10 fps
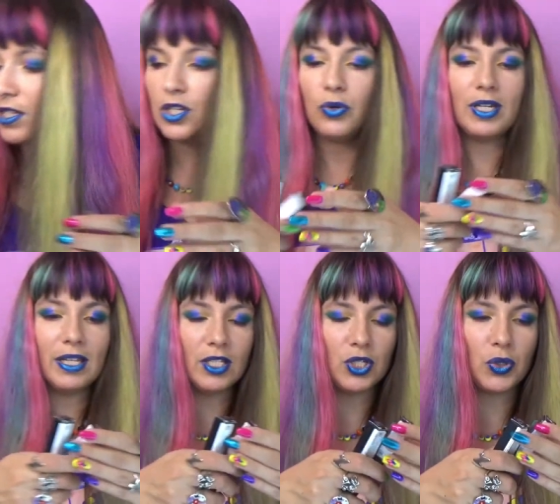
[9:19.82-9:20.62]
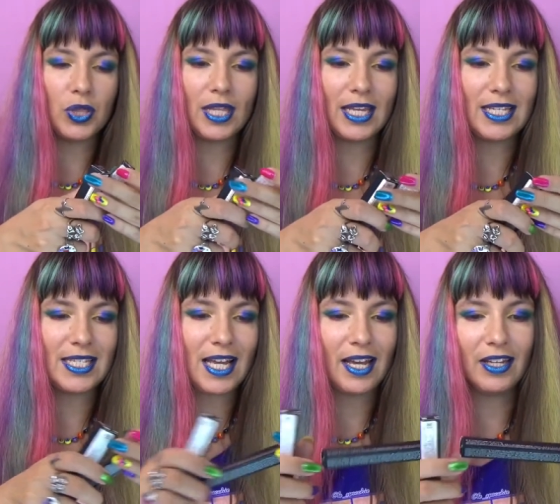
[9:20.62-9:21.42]
so another two
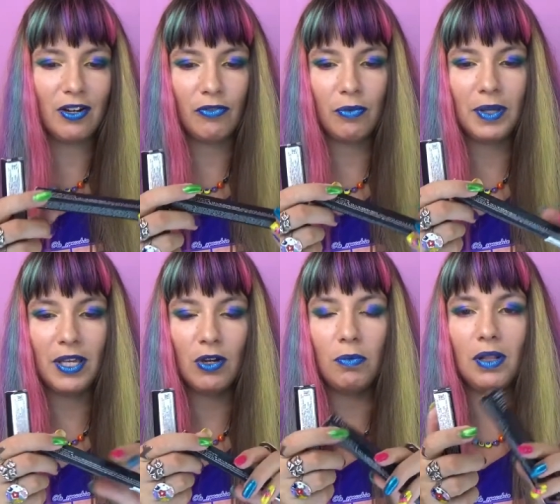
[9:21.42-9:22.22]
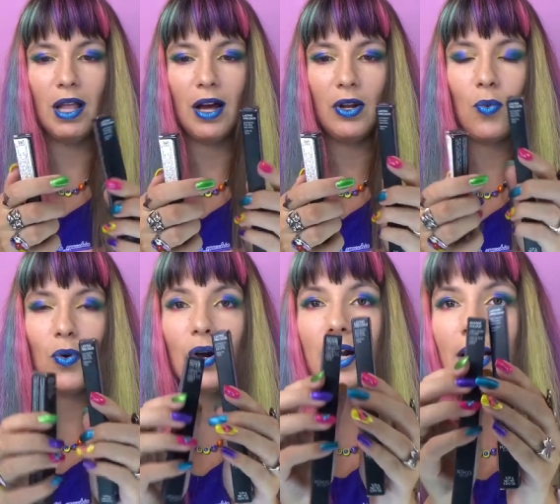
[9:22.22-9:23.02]
things I got from Kiko Milano
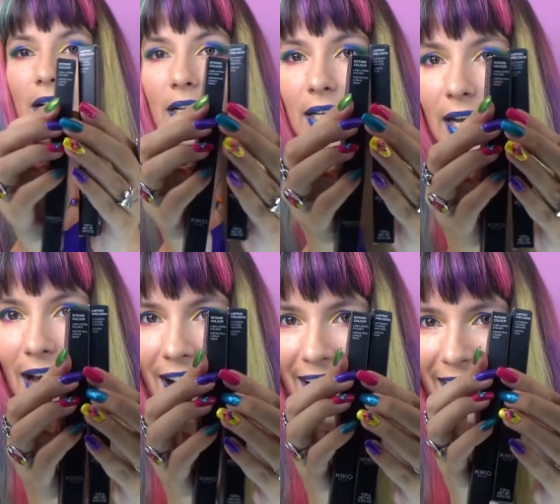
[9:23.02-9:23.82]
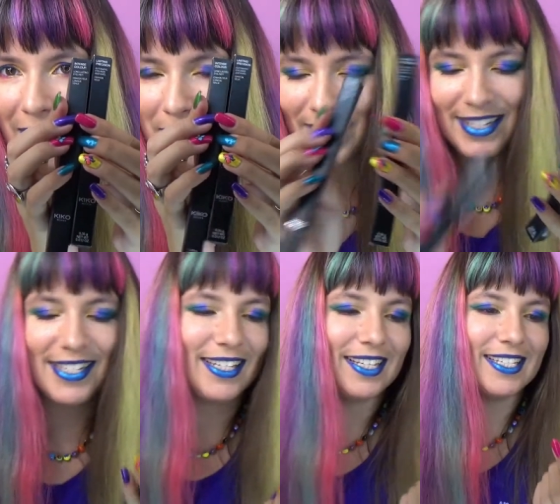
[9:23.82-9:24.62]
were eye
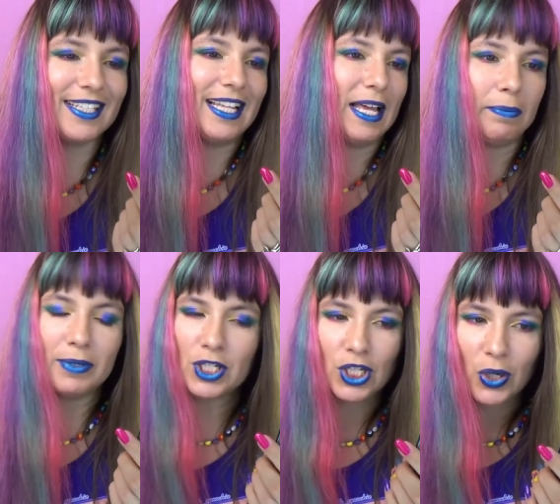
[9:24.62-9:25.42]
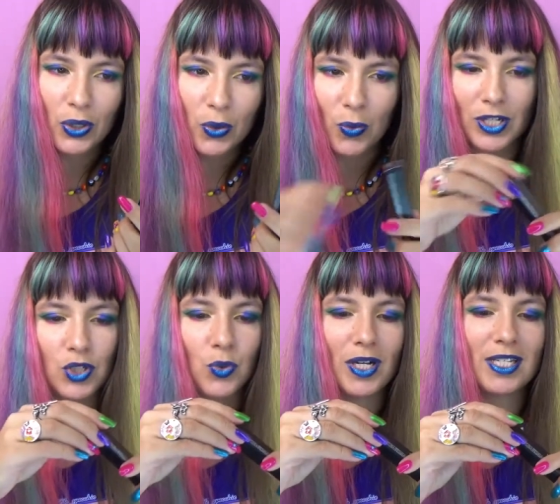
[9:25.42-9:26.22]
pencils. Let me show you
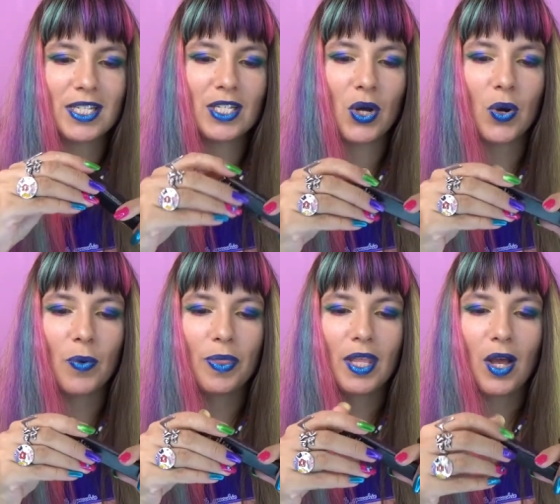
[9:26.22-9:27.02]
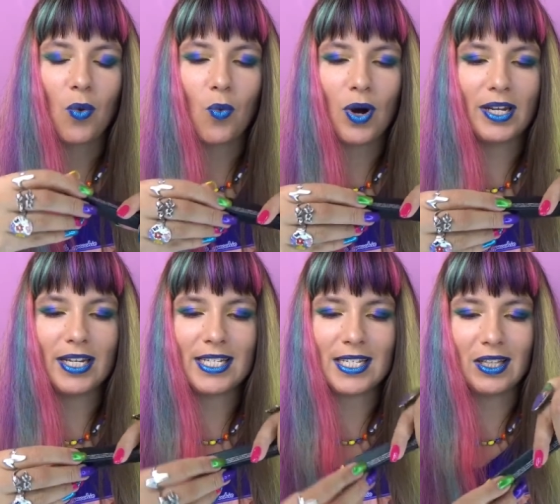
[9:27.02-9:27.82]
which ones. So one
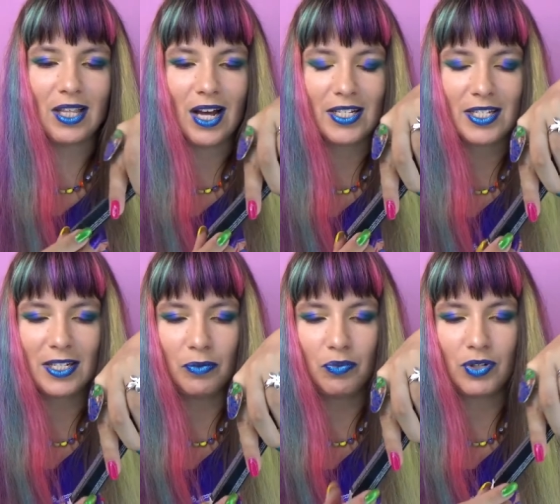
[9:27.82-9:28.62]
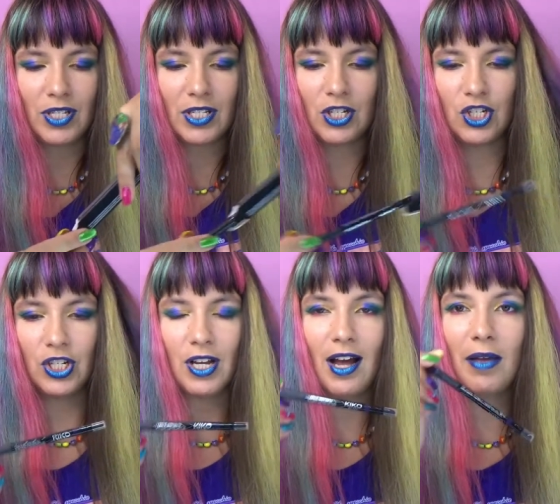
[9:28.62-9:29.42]
is a Lasting
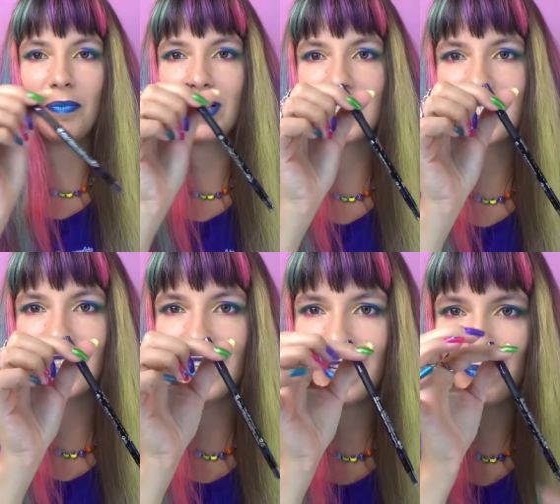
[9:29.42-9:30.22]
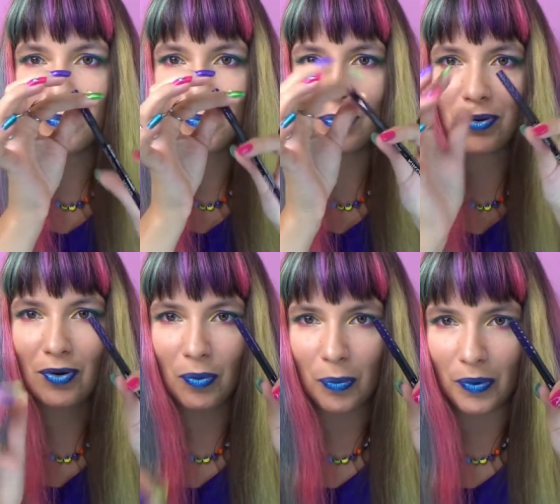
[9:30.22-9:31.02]
Precision eye pencil in
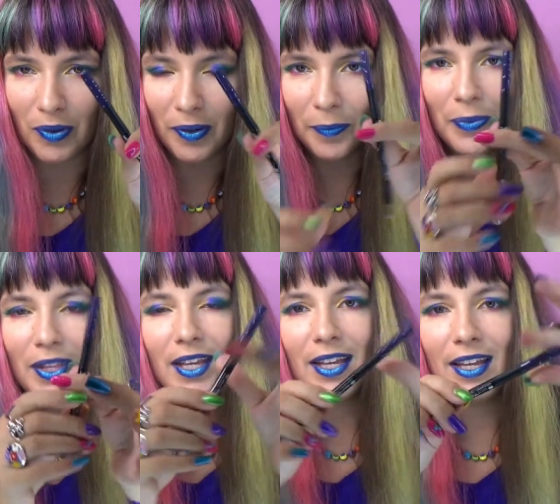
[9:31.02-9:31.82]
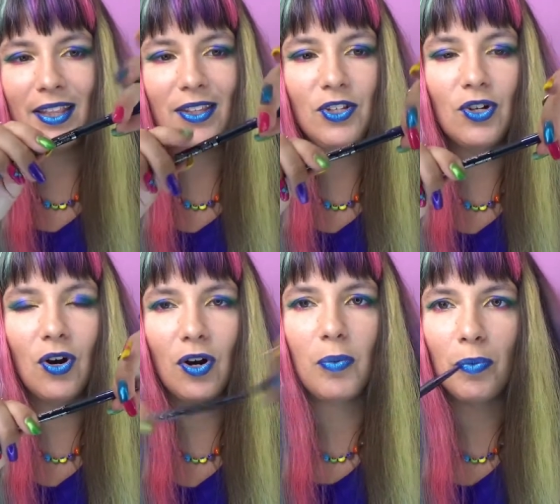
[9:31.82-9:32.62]
purple, in
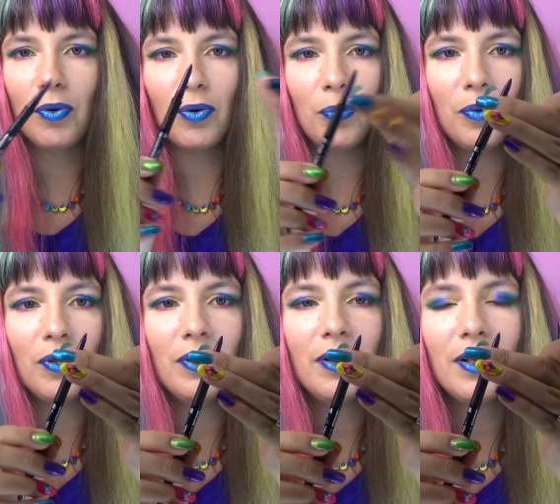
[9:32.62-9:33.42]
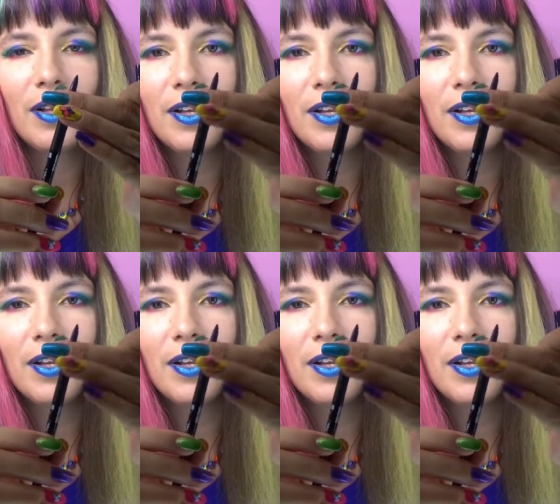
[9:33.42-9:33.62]
dark purple.